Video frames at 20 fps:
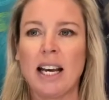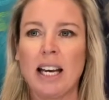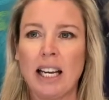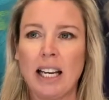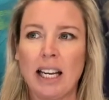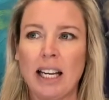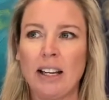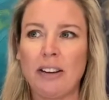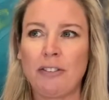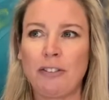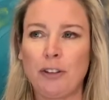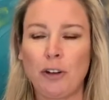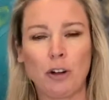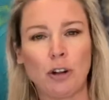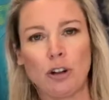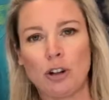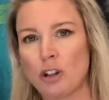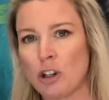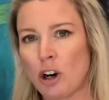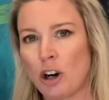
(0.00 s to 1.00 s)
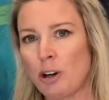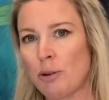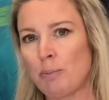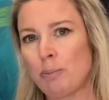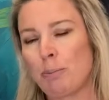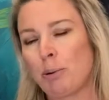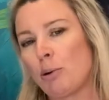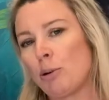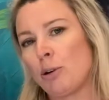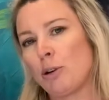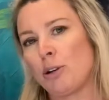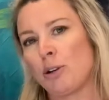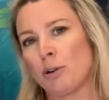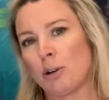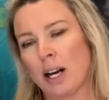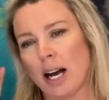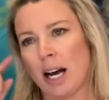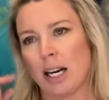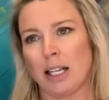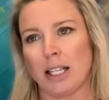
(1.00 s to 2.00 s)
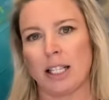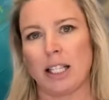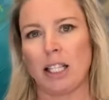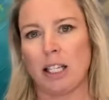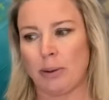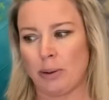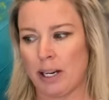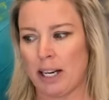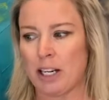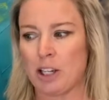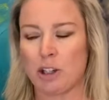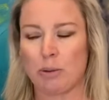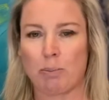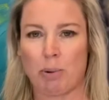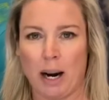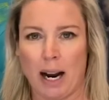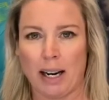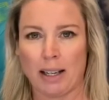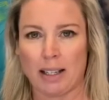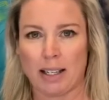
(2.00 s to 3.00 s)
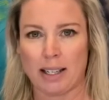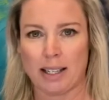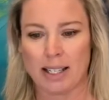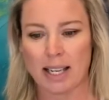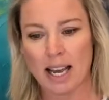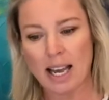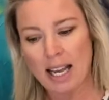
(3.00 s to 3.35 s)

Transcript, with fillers: If you don't put your color theory into practice